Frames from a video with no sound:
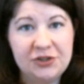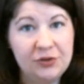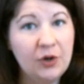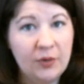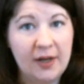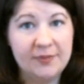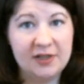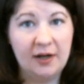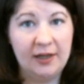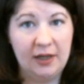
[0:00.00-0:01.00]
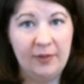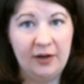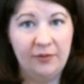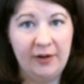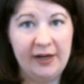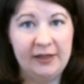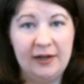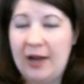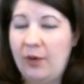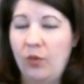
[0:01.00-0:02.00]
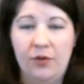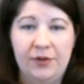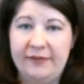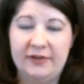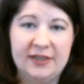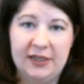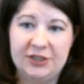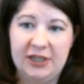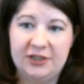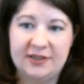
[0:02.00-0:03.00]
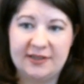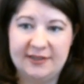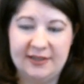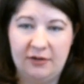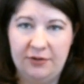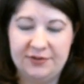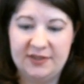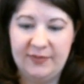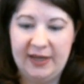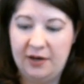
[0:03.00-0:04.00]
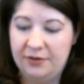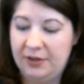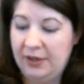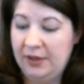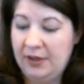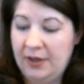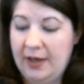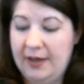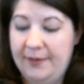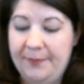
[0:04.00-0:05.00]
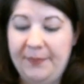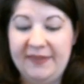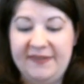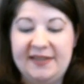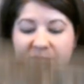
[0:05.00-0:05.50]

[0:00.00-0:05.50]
you know what I'm talking about, right? I won't even touch it just because it grosses me out. Um, but these